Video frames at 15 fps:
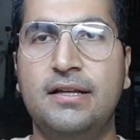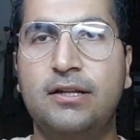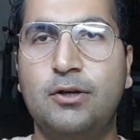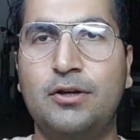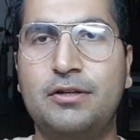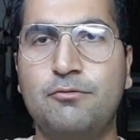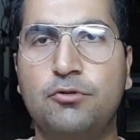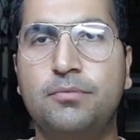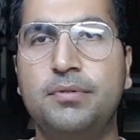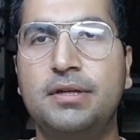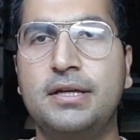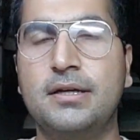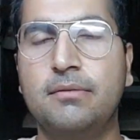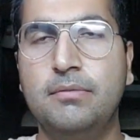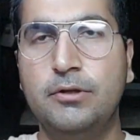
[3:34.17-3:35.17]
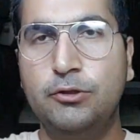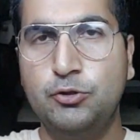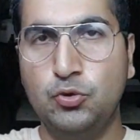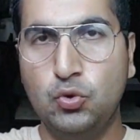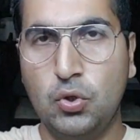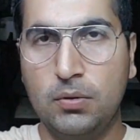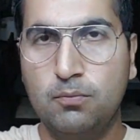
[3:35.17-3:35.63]
Now it would be able
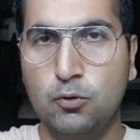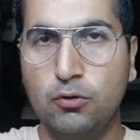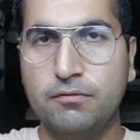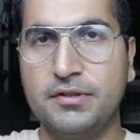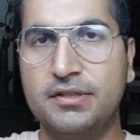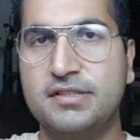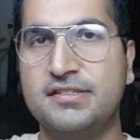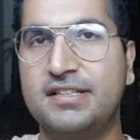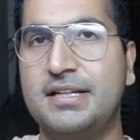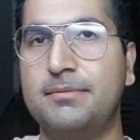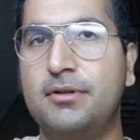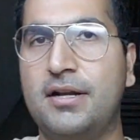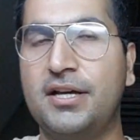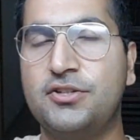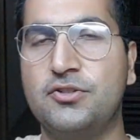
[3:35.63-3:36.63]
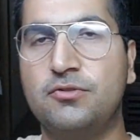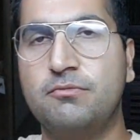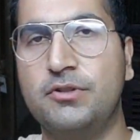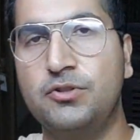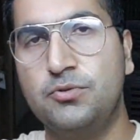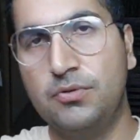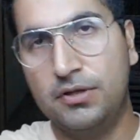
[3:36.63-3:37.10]
to move in the same direction
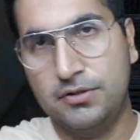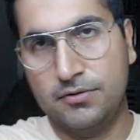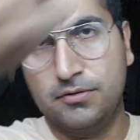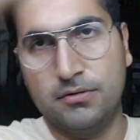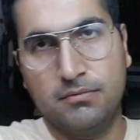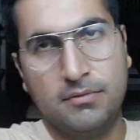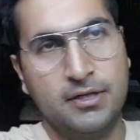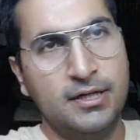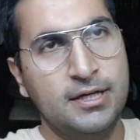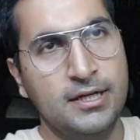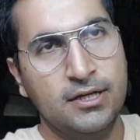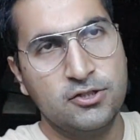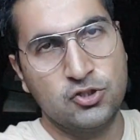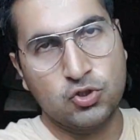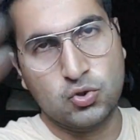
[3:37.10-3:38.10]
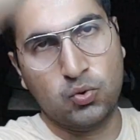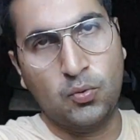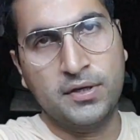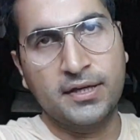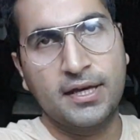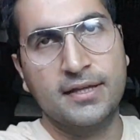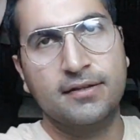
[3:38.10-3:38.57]
when you are, you know,
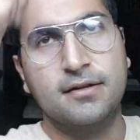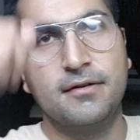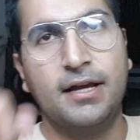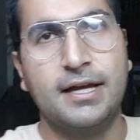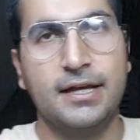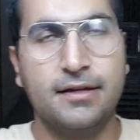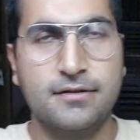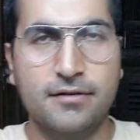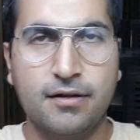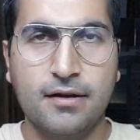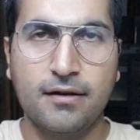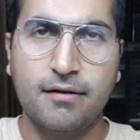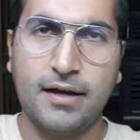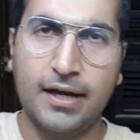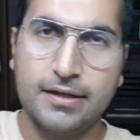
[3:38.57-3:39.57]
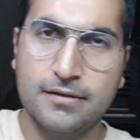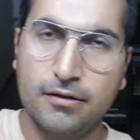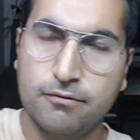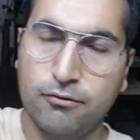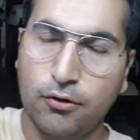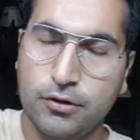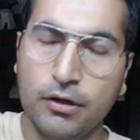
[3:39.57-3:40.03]
swinging the racket, either
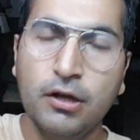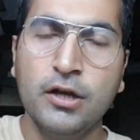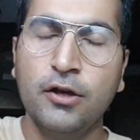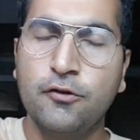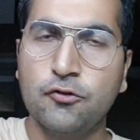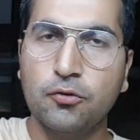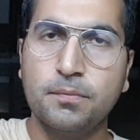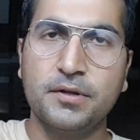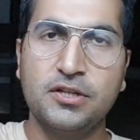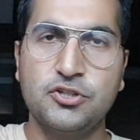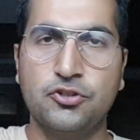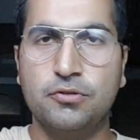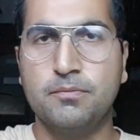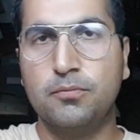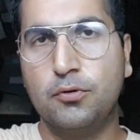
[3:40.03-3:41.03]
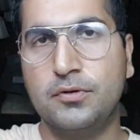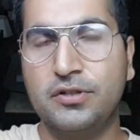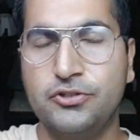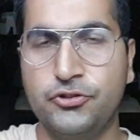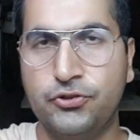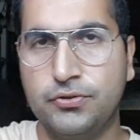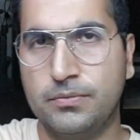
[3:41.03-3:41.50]
for supination,
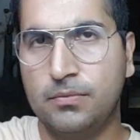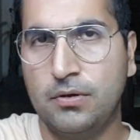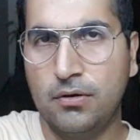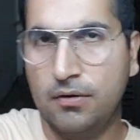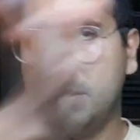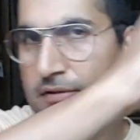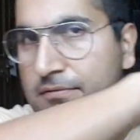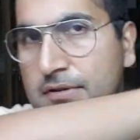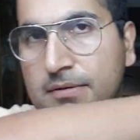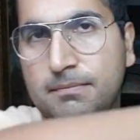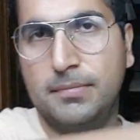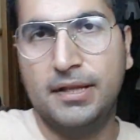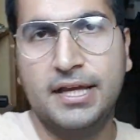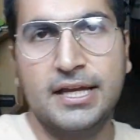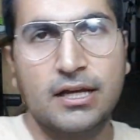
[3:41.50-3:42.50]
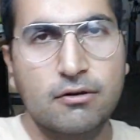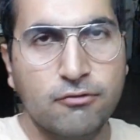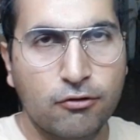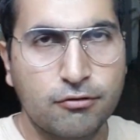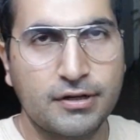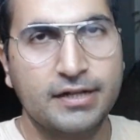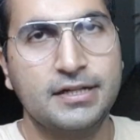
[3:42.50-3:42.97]
pronation, or even playing
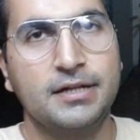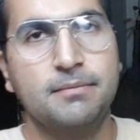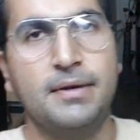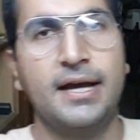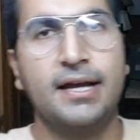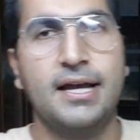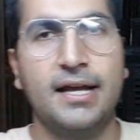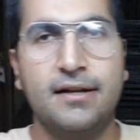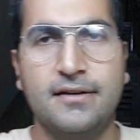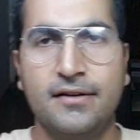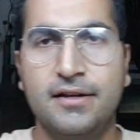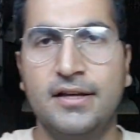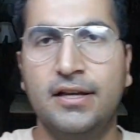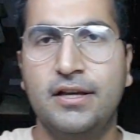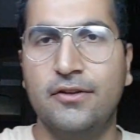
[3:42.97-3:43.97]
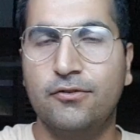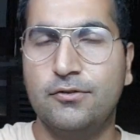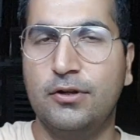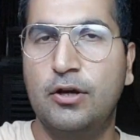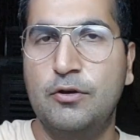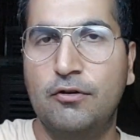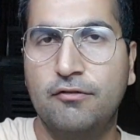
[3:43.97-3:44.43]
forehand and backhand. So
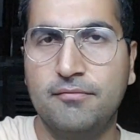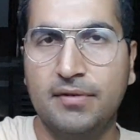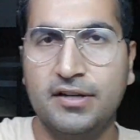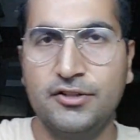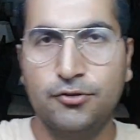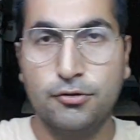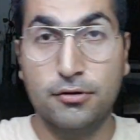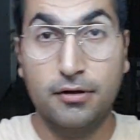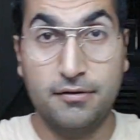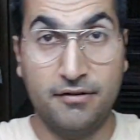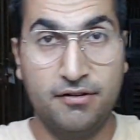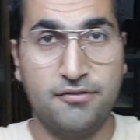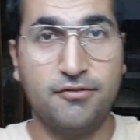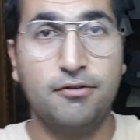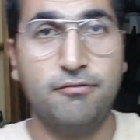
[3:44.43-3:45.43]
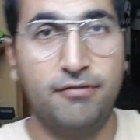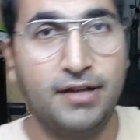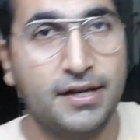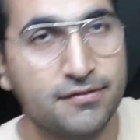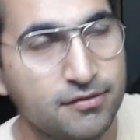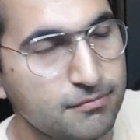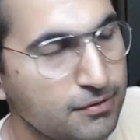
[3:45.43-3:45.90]
now you have made your wrist
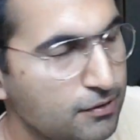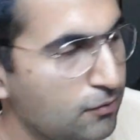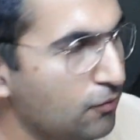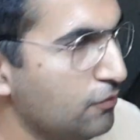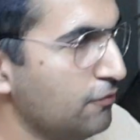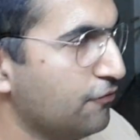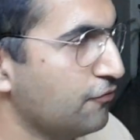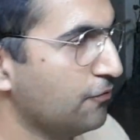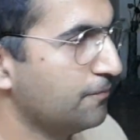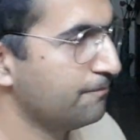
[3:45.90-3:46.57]
flexible also.